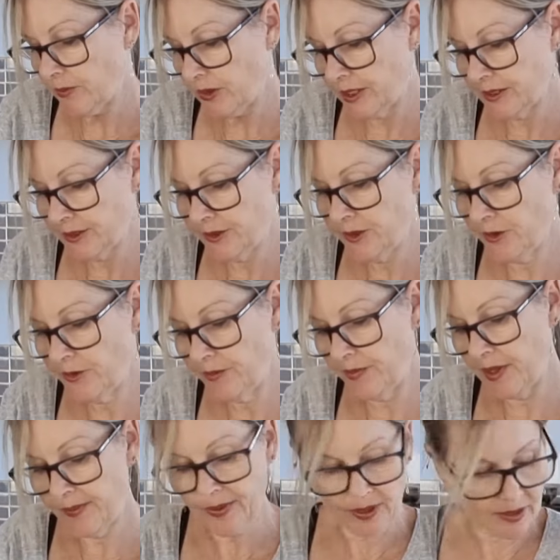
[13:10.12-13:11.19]
putting salt and
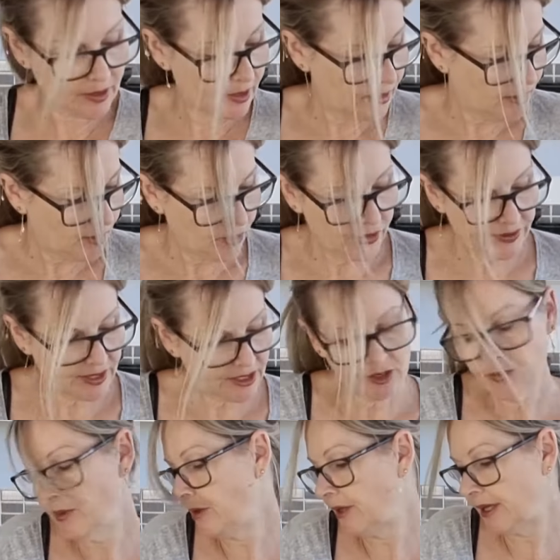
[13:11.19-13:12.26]
pepper on their
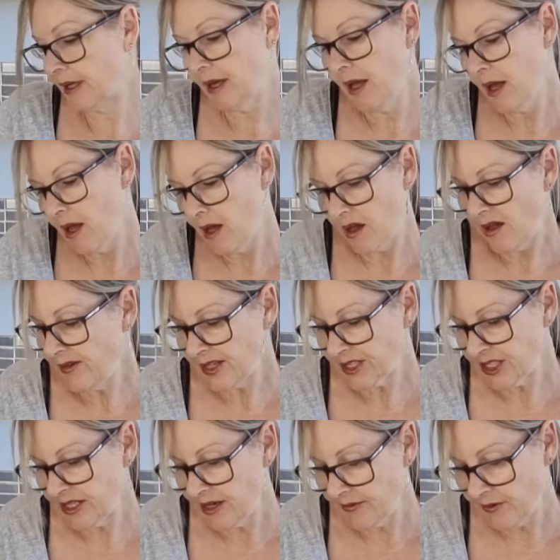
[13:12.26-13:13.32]
tabouli. I've
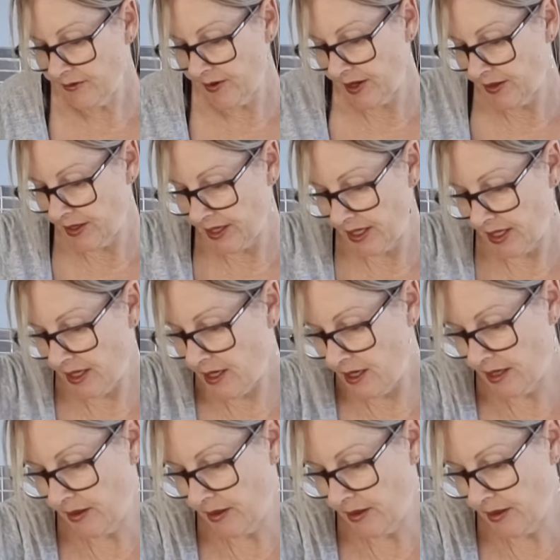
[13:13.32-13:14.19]
actually never found the need,